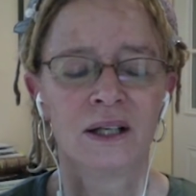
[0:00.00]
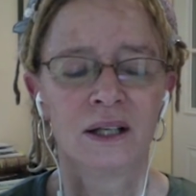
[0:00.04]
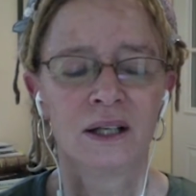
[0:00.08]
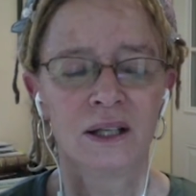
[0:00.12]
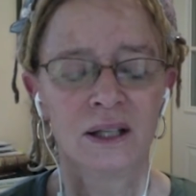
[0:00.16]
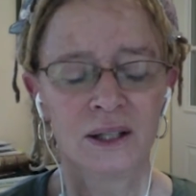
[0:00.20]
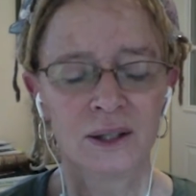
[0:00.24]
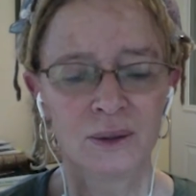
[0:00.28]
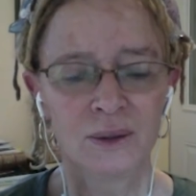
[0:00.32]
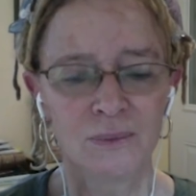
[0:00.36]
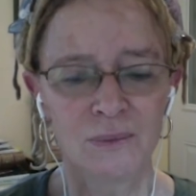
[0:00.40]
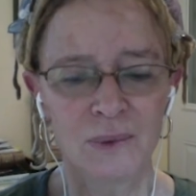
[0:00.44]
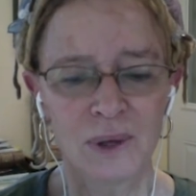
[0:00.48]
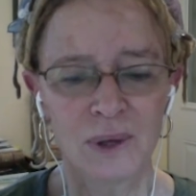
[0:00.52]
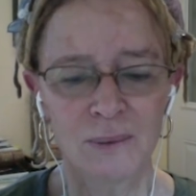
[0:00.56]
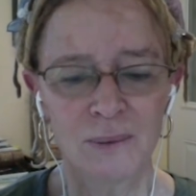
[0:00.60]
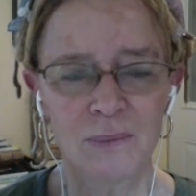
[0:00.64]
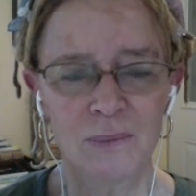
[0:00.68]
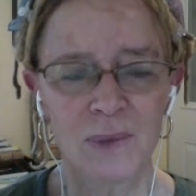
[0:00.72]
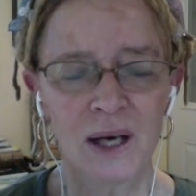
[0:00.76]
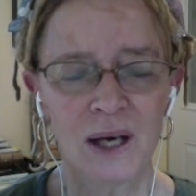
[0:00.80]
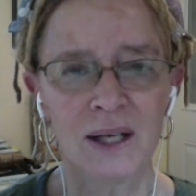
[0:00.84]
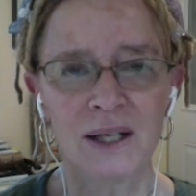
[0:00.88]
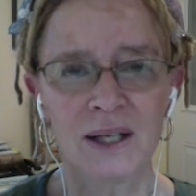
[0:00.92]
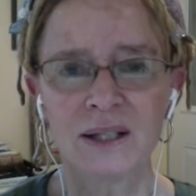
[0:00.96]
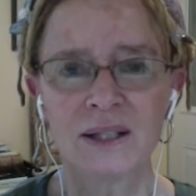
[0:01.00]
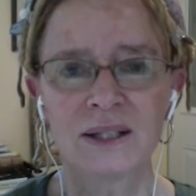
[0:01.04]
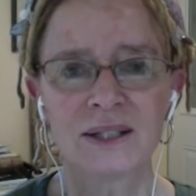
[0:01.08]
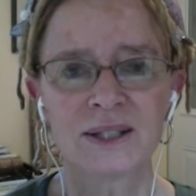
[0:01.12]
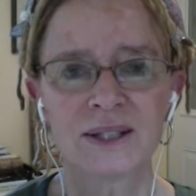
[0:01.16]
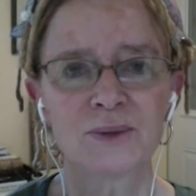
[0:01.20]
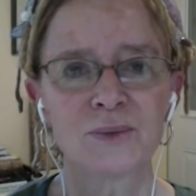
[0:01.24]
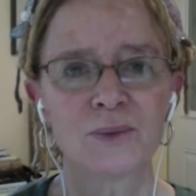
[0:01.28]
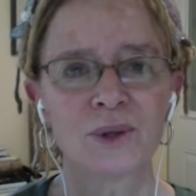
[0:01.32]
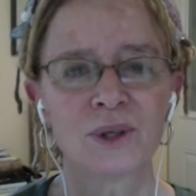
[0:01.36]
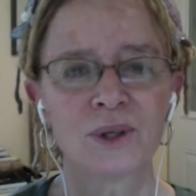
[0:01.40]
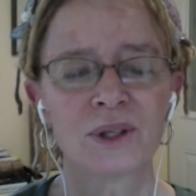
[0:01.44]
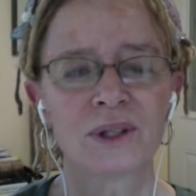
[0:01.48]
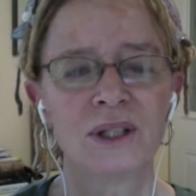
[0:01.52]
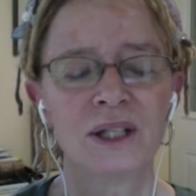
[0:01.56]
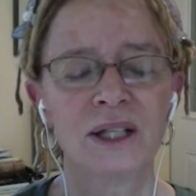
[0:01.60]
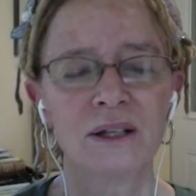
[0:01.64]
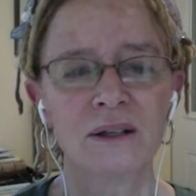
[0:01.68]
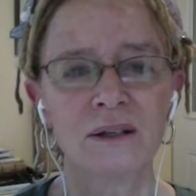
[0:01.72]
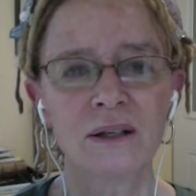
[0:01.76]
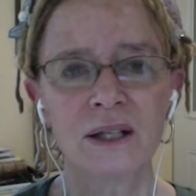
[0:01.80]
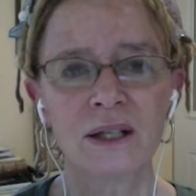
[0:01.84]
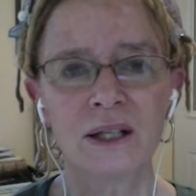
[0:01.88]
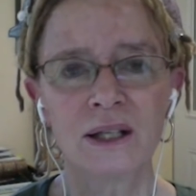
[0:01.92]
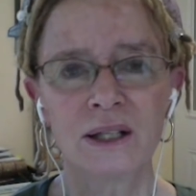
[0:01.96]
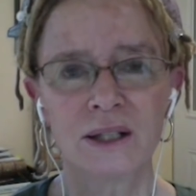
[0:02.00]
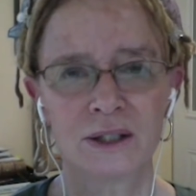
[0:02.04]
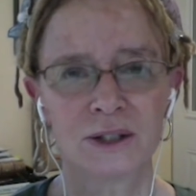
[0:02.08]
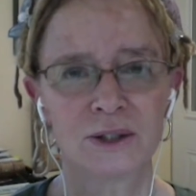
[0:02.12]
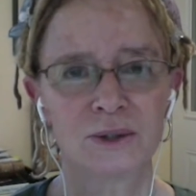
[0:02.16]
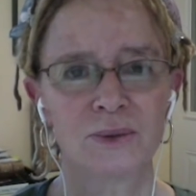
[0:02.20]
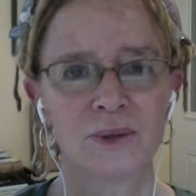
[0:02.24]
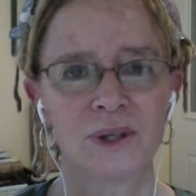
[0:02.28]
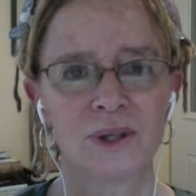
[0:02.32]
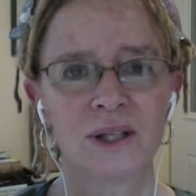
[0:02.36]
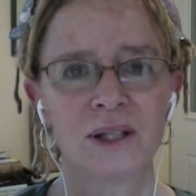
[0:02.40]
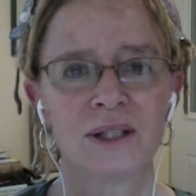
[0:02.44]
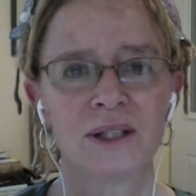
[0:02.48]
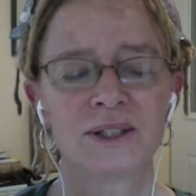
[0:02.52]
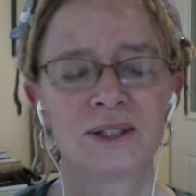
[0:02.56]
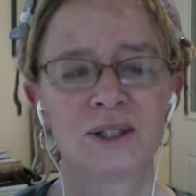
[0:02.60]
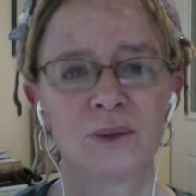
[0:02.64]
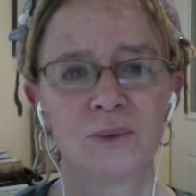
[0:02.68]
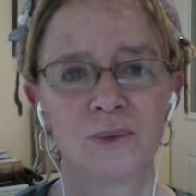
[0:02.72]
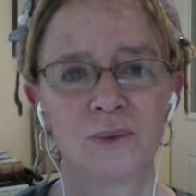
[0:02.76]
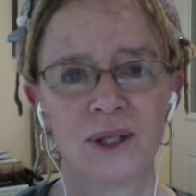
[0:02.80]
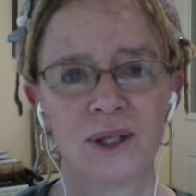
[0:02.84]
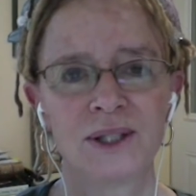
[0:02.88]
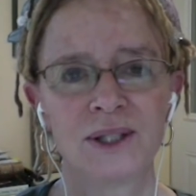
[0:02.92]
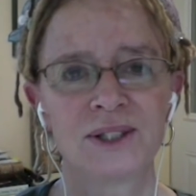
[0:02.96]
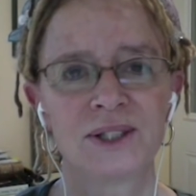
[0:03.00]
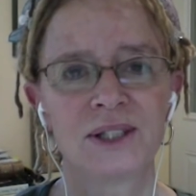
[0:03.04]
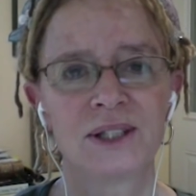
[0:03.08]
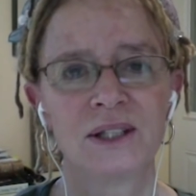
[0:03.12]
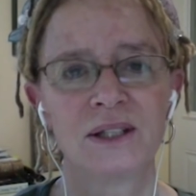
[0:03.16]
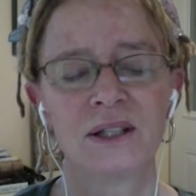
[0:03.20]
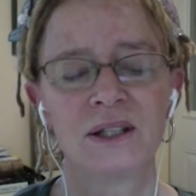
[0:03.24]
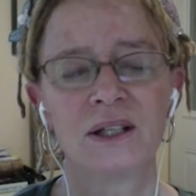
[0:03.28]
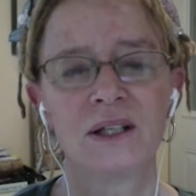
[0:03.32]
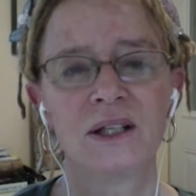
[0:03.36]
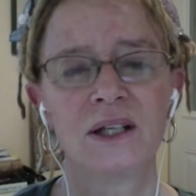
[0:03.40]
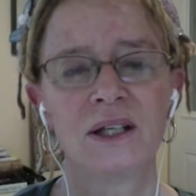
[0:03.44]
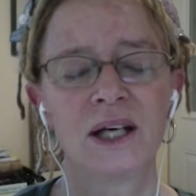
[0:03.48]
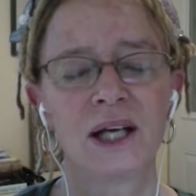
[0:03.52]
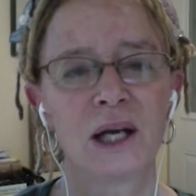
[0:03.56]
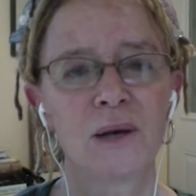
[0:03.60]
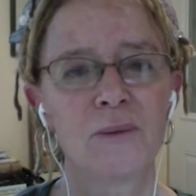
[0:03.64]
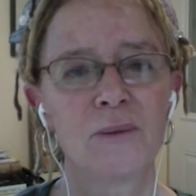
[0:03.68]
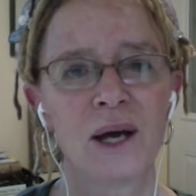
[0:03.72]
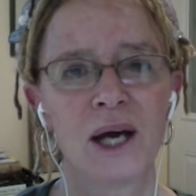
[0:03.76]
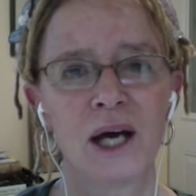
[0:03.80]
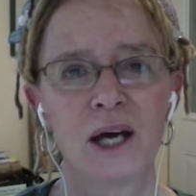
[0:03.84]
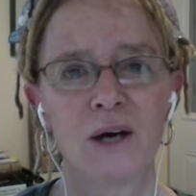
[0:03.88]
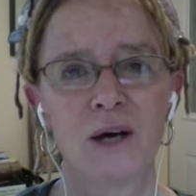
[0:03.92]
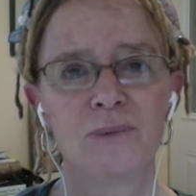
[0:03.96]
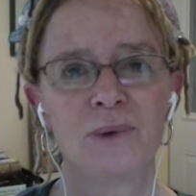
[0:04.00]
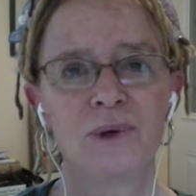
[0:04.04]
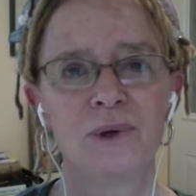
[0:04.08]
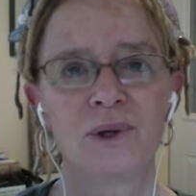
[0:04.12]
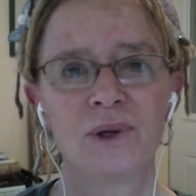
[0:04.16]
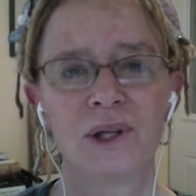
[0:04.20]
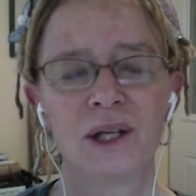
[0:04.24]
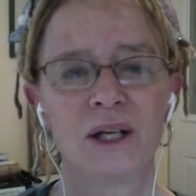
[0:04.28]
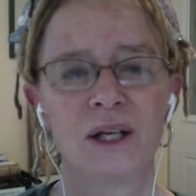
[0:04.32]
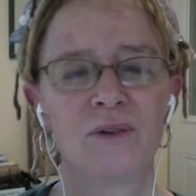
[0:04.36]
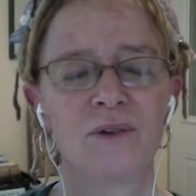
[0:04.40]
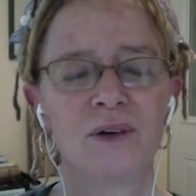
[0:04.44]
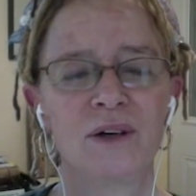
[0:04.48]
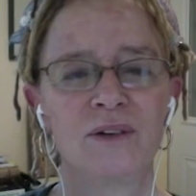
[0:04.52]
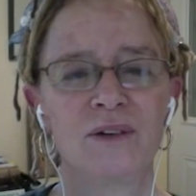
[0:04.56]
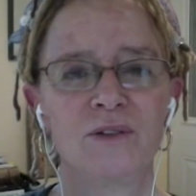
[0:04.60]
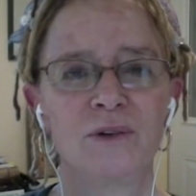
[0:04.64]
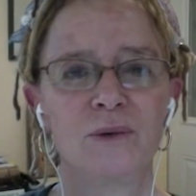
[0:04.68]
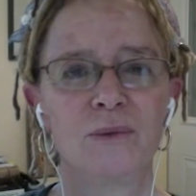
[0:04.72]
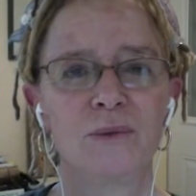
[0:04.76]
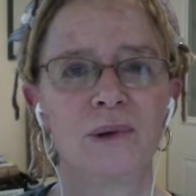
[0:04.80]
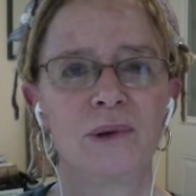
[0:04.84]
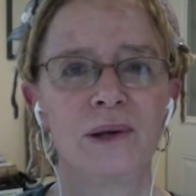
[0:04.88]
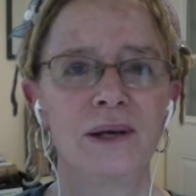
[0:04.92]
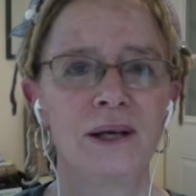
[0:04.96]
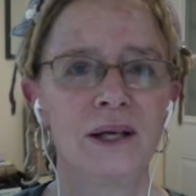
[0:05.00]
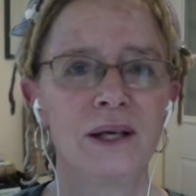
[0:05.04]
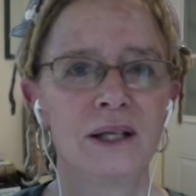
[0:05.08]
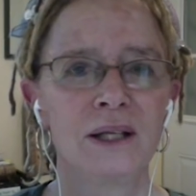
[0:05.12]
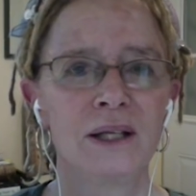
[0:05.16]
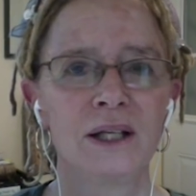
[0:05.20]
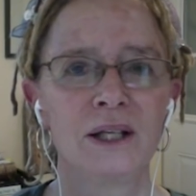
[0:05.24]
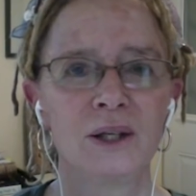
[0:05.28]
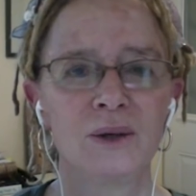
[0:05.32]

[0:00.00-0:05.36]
you know, my mind doesn't work nearly as well as it once did, and yet I'm happier than I've ever been.